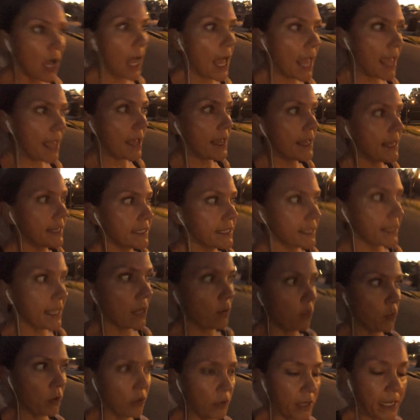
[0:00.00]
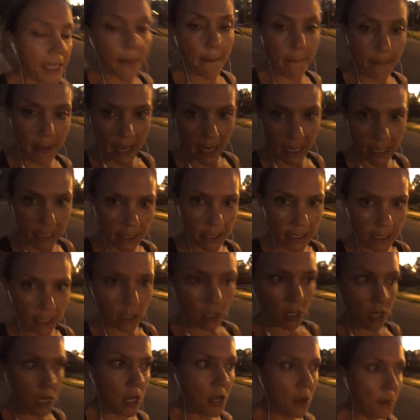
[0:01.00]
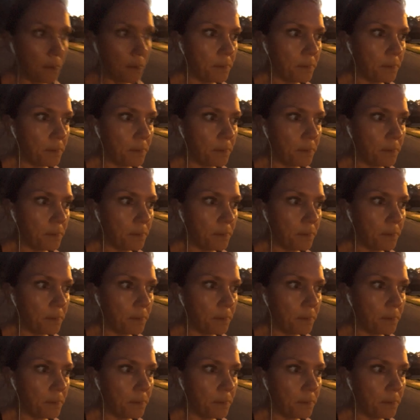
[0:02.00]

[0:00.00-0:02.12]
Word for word: and they will get back there.